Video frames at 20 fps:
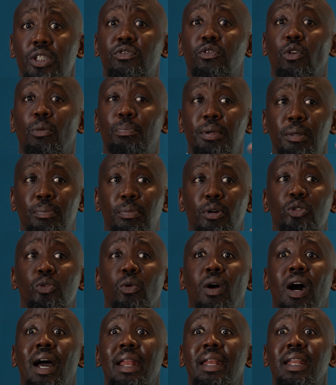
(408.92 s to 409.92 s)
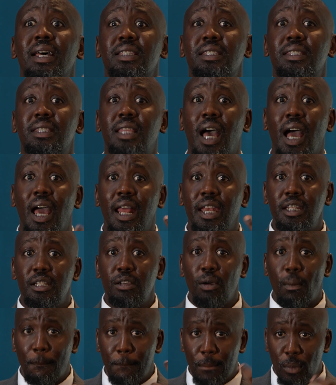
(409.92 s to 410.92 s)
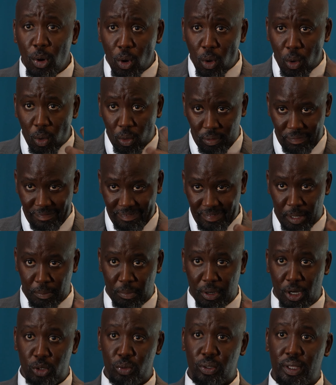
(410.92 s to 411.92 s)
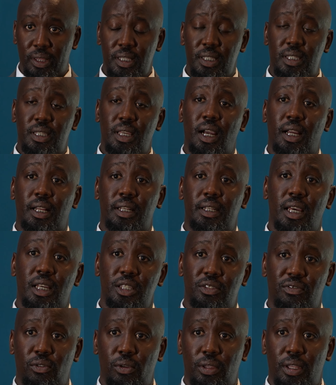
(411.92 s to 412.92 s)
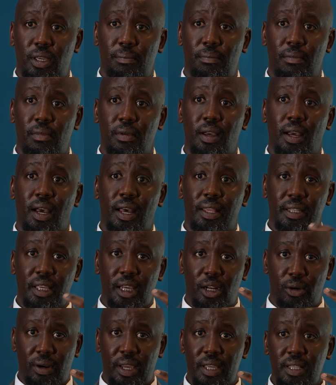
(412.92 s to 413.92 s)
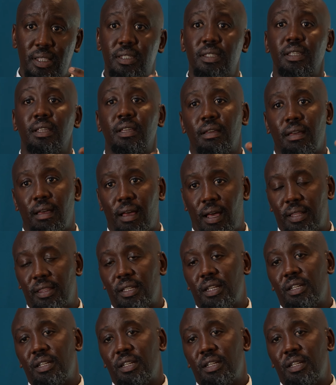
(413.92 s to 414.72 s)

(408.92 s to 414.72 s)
for people to understand more about what this act does for them and their rights and the